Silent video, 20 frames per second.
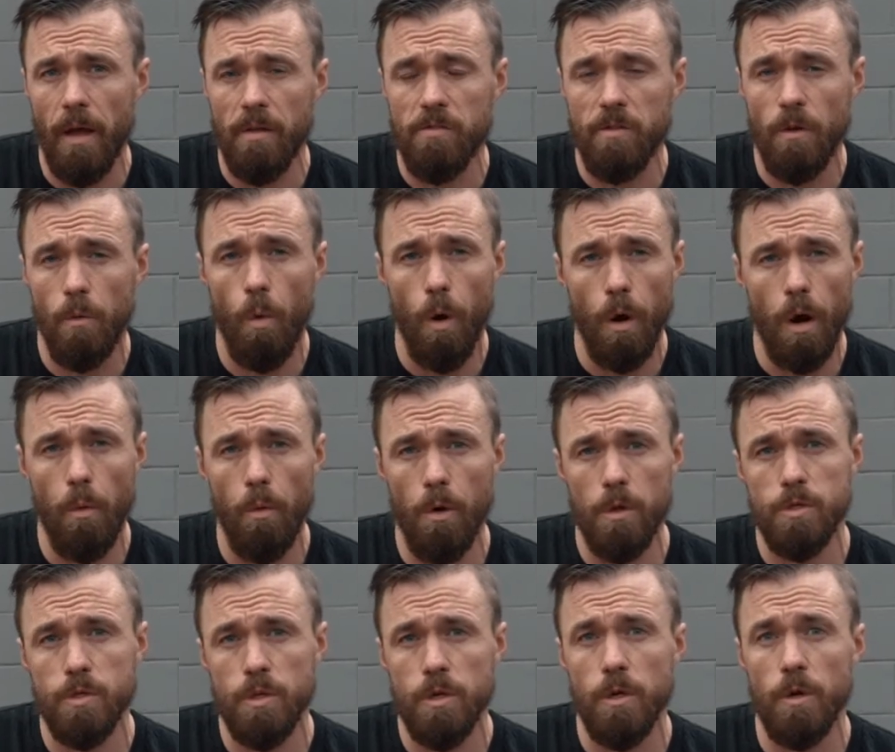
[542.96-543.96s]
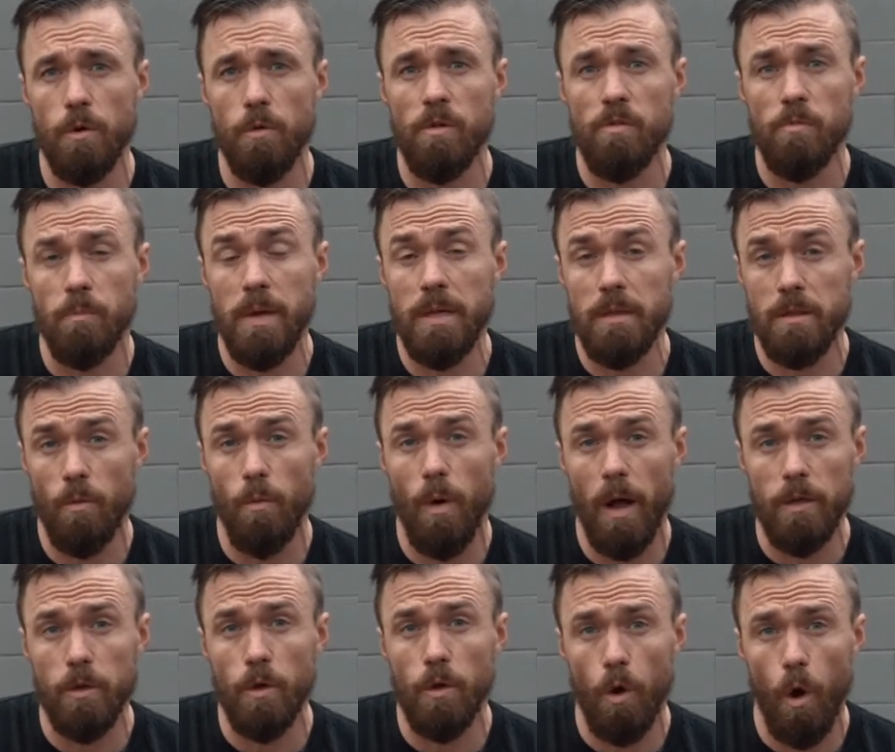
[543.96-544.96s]
So what I want you to do is pick the
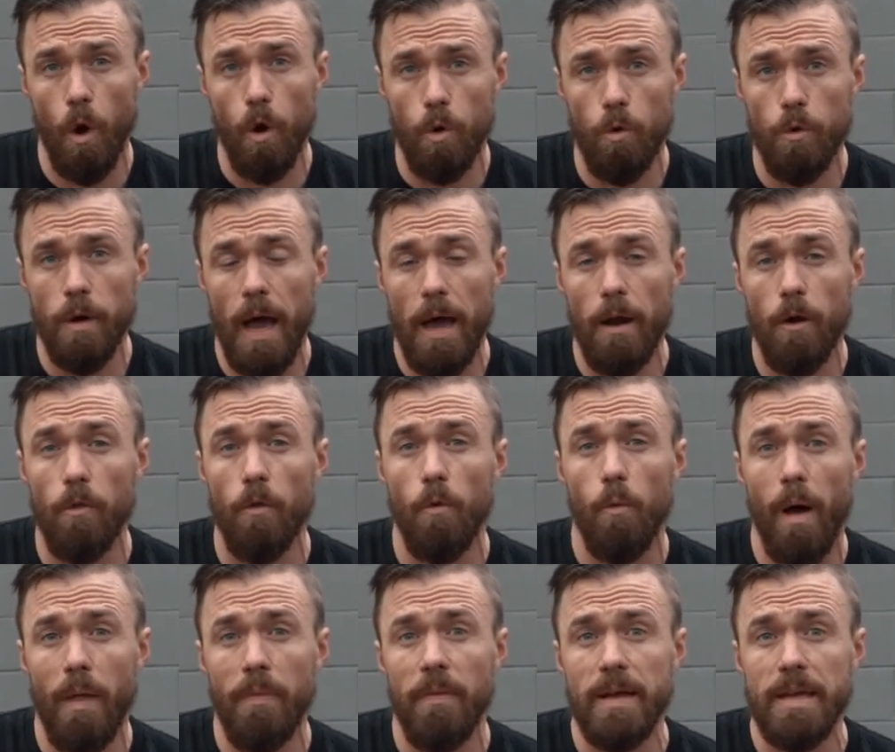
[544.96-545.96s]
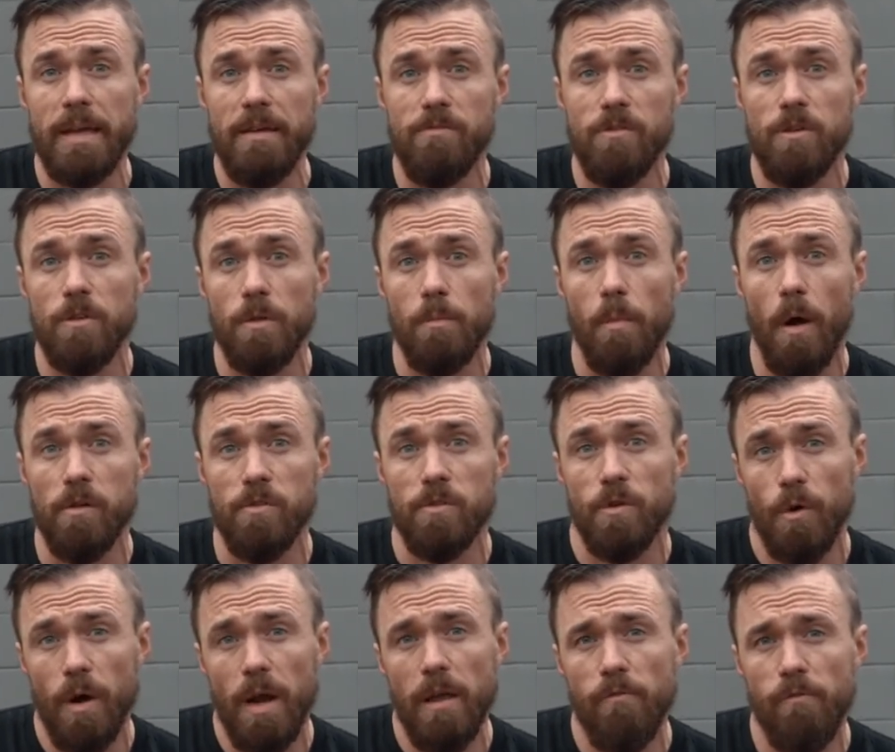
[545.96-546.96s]
one you're not good at or the one that gives you the most
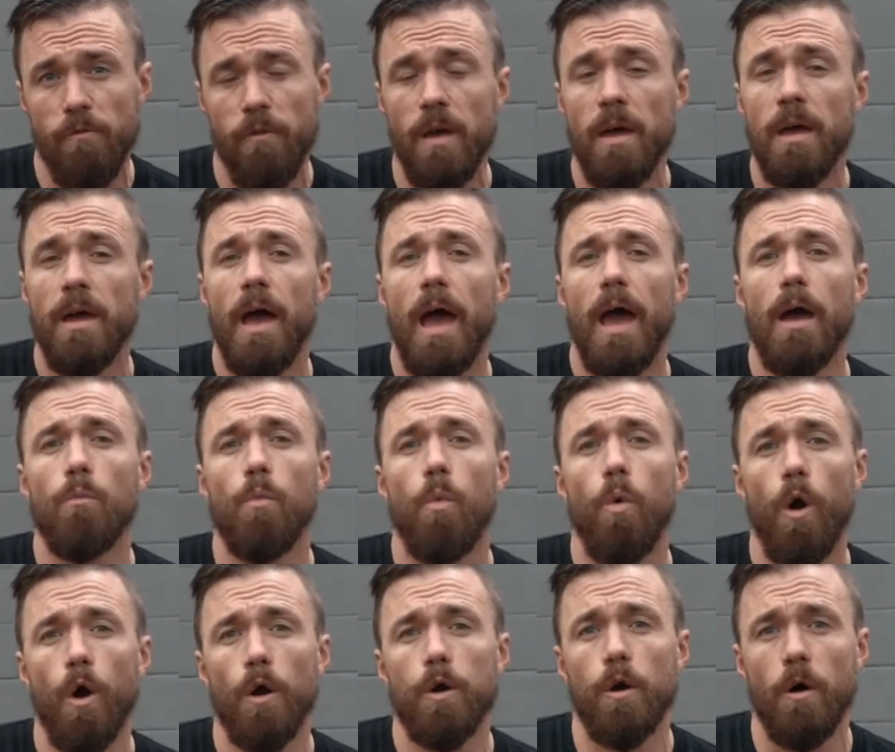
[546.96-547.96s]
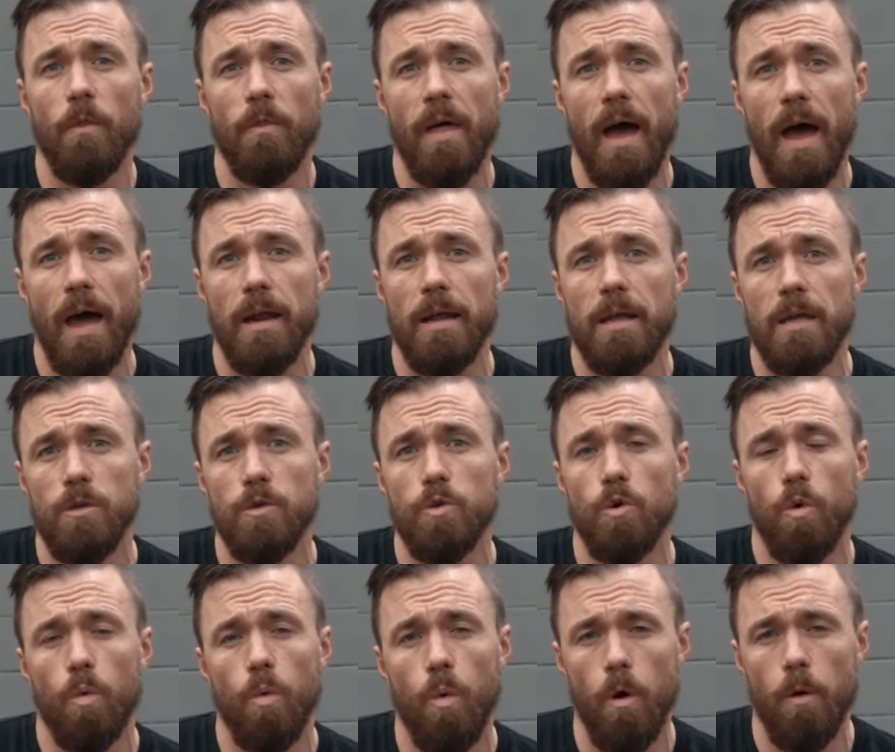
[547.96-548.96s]
grief and work on that in
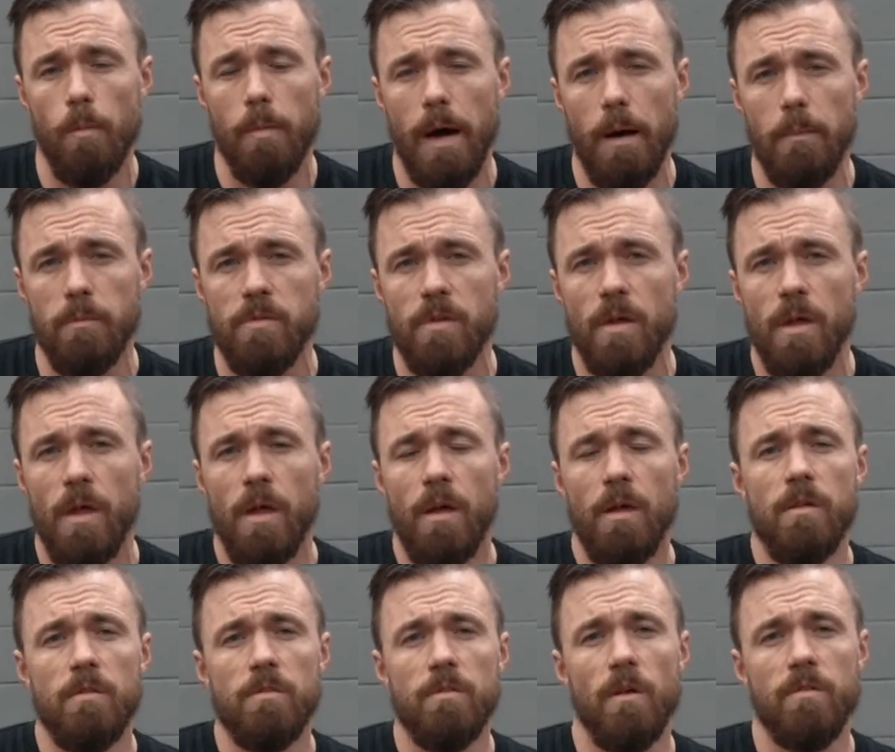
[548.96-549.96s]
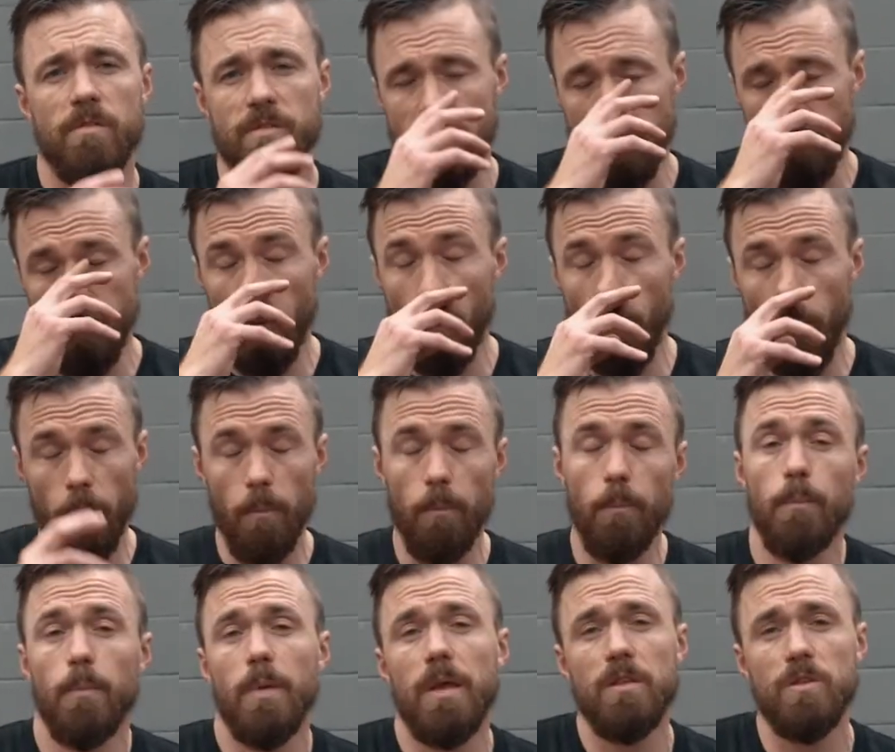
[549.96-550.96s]
your warm-ups. So a simple
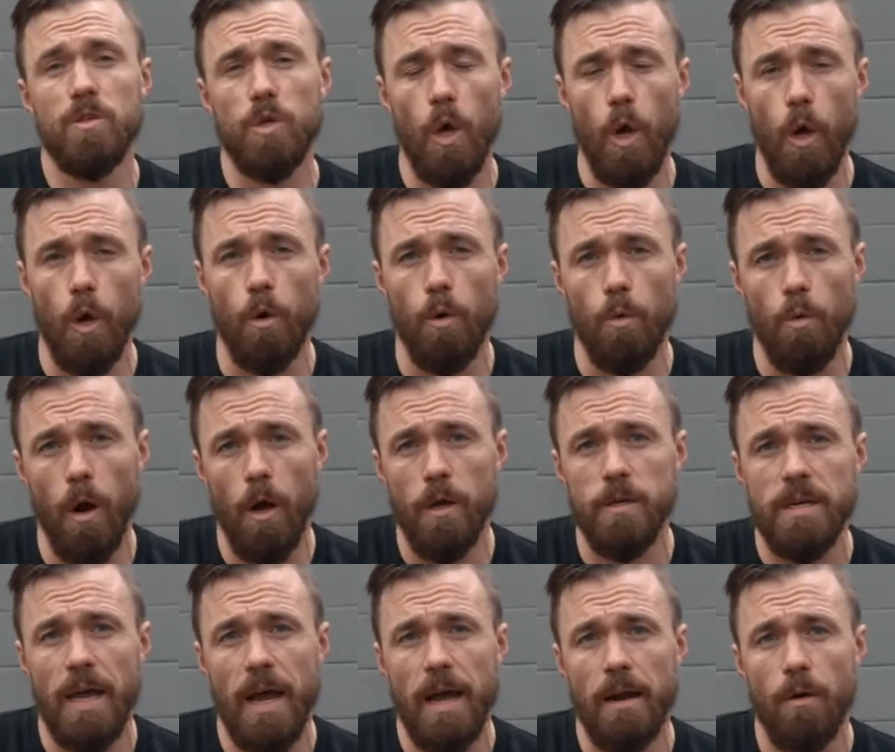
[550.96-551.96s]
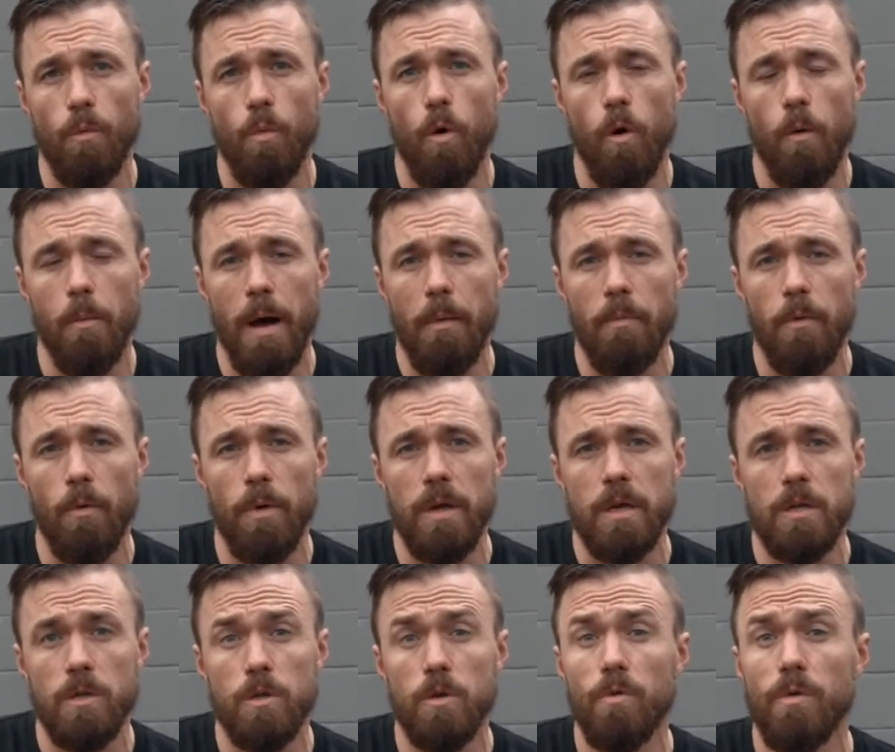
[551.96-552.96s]
internal rotator warm-up that we
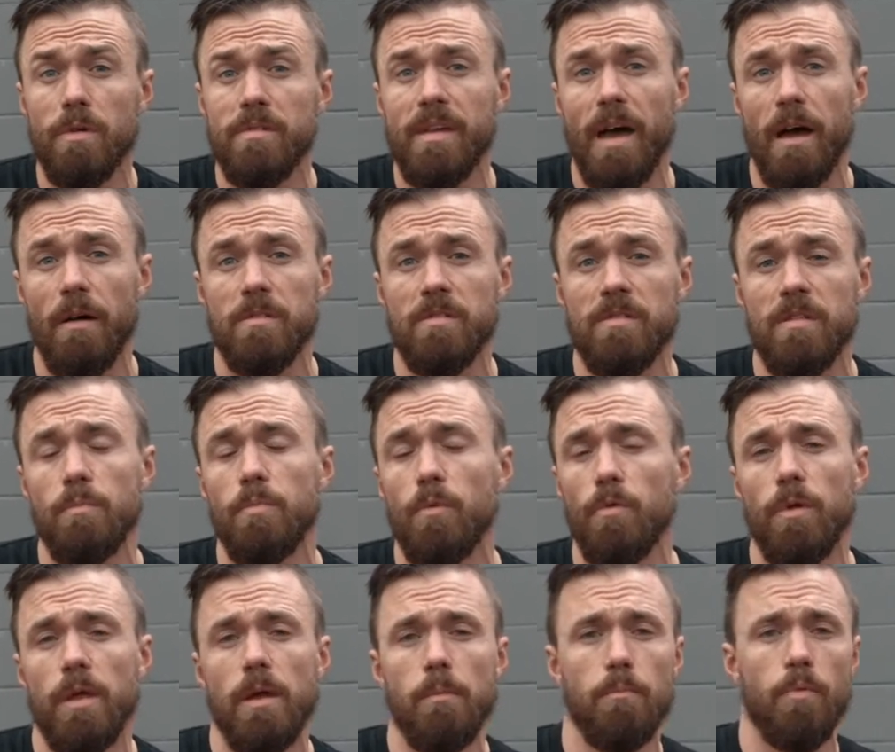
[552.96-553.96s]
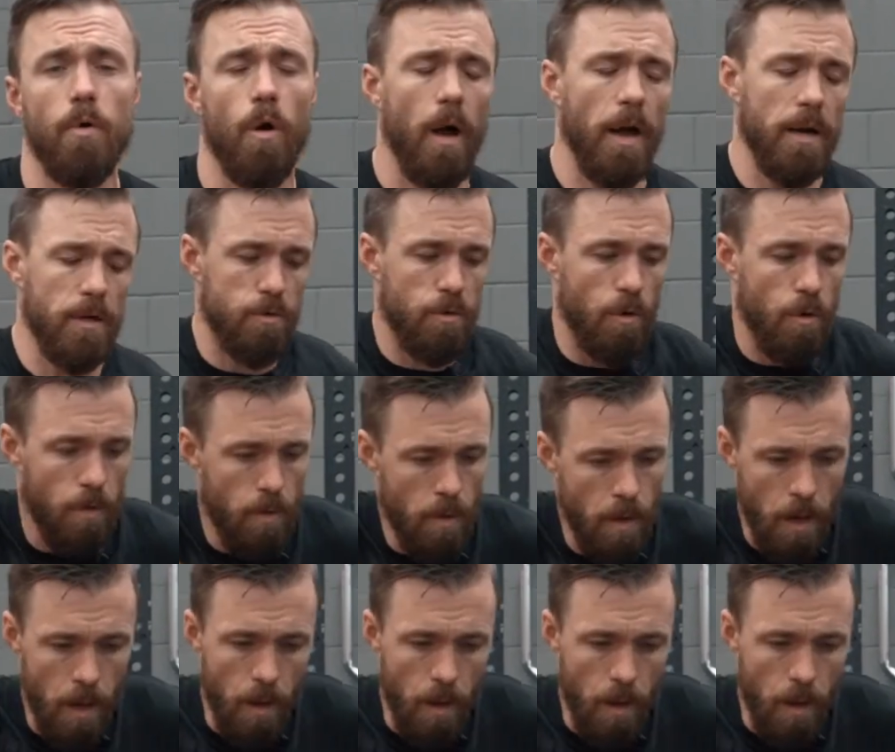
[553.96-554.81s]
can do is our simple hip prying drill.